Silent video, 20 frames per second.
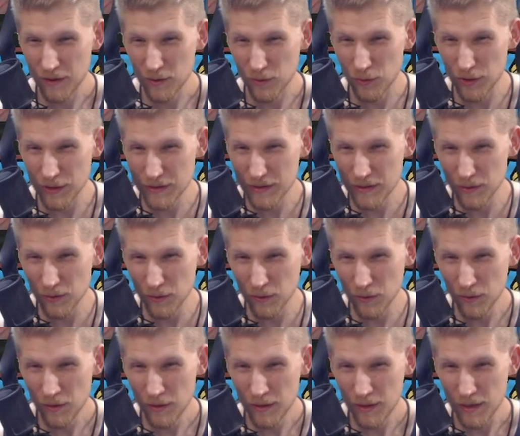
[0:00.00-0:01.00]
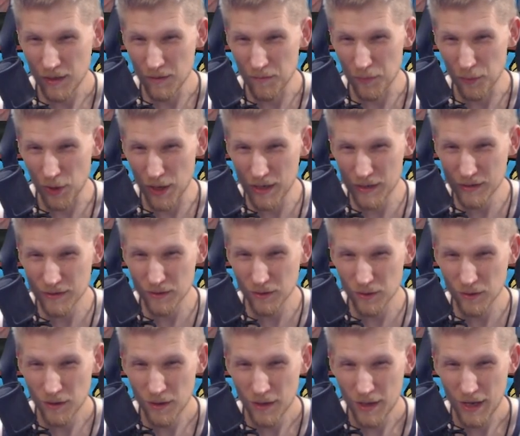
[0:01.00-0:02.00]
Crystal,
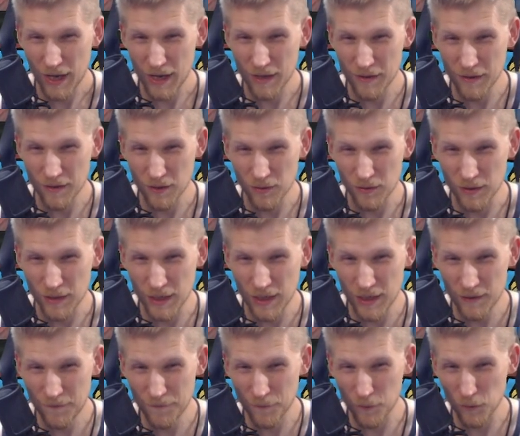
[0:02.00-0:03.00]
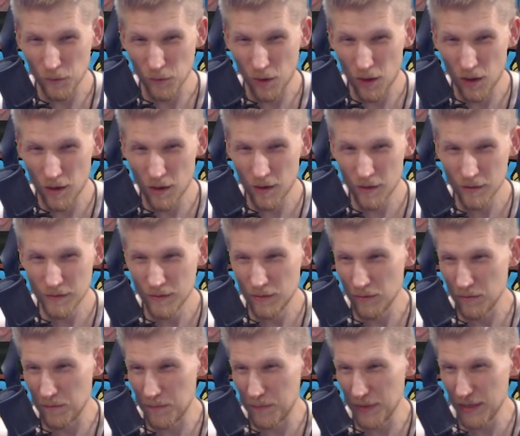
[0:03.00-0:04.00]
Embracer, and their need for Lara
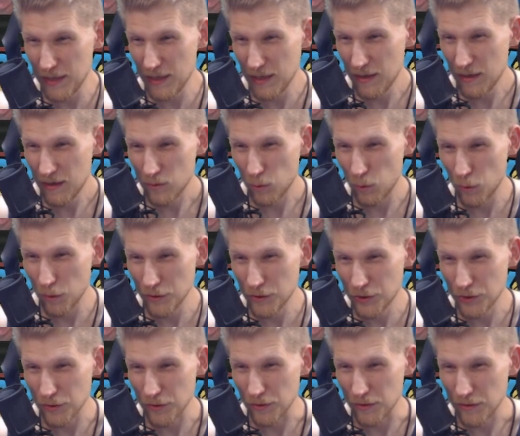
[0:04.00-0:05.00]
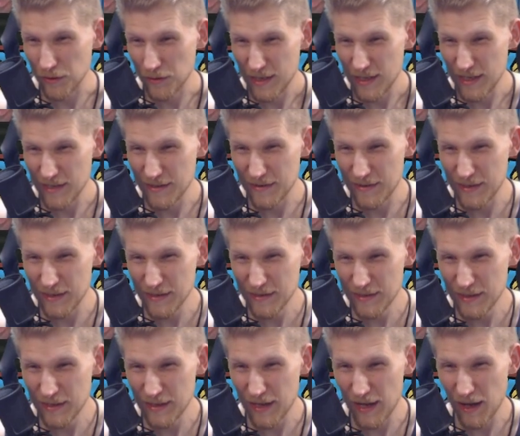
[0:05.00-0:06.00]
to be tortured? Is this
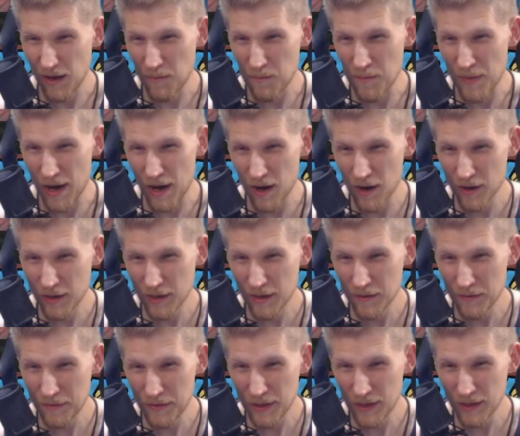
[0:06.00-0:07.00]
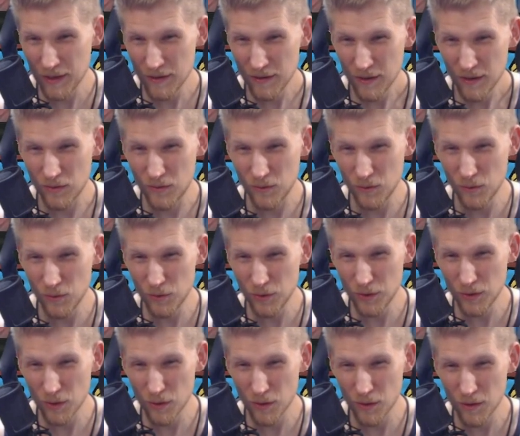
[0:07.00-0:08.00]
an American thing? Do
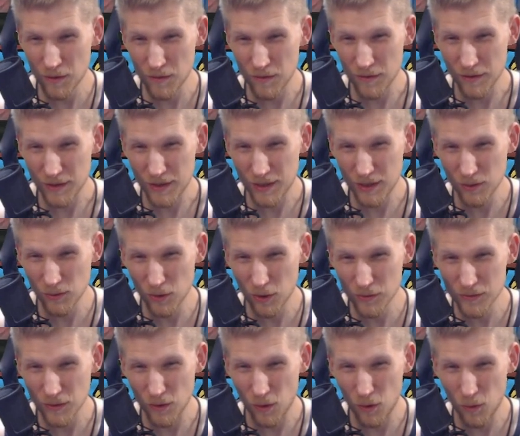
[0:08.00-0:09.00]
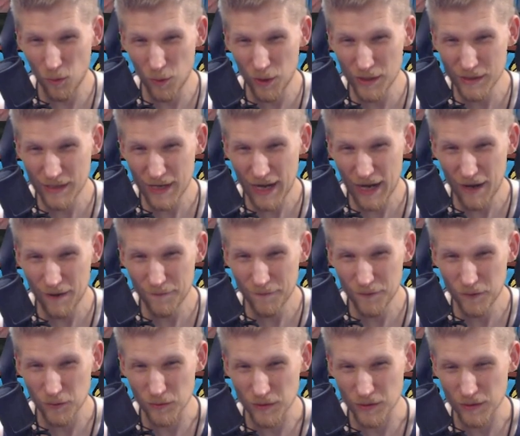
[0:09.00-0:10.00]
your heroes always have
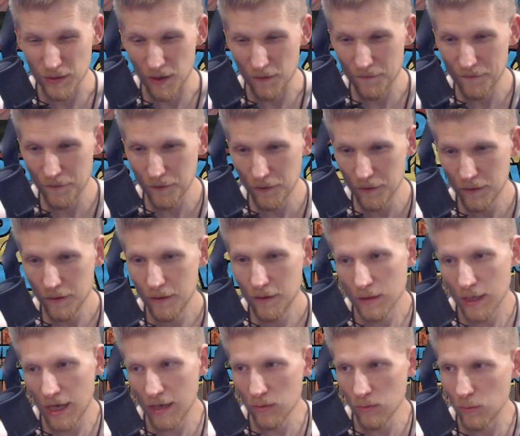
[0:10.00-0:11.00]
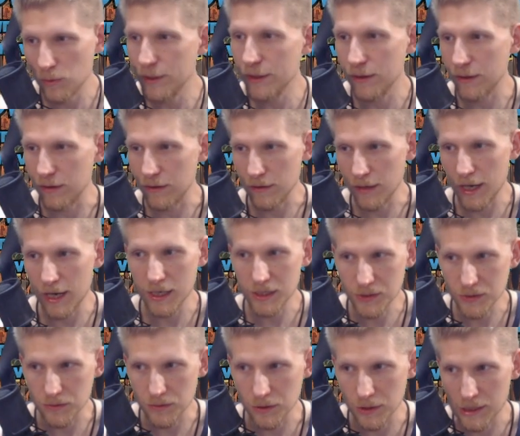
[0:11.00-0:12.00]
to suffer? Kind of weird,
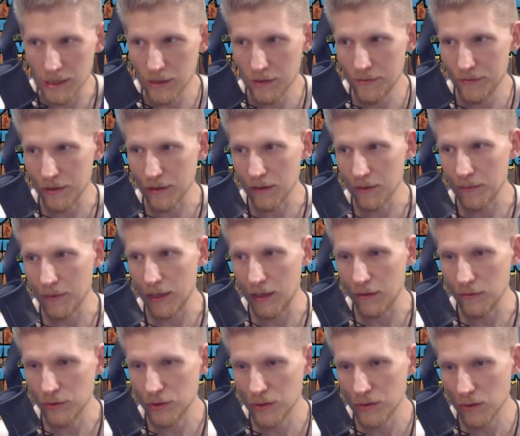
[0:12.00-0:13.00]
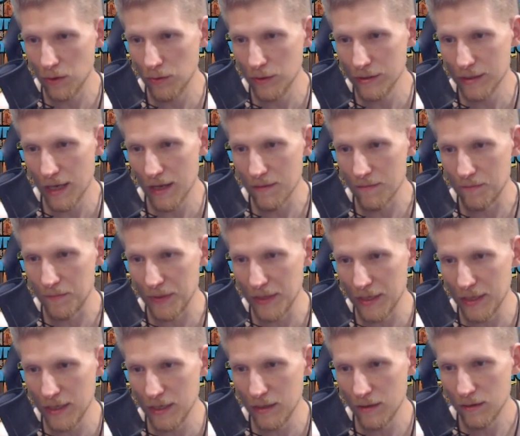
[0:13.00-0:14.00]
actually, now I think about it. She's always getting
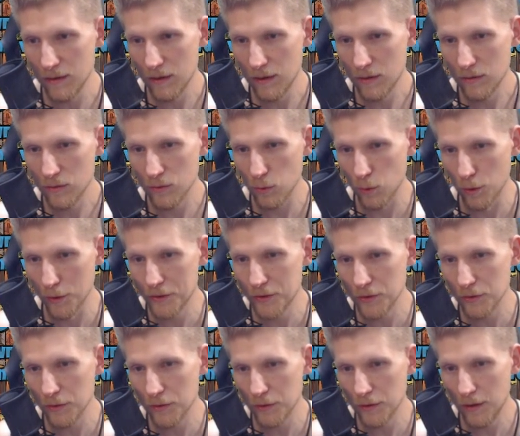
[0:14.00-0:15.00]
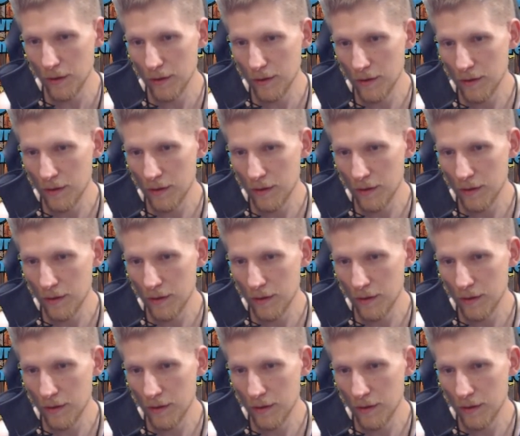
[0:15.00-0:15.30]
beat, tortured.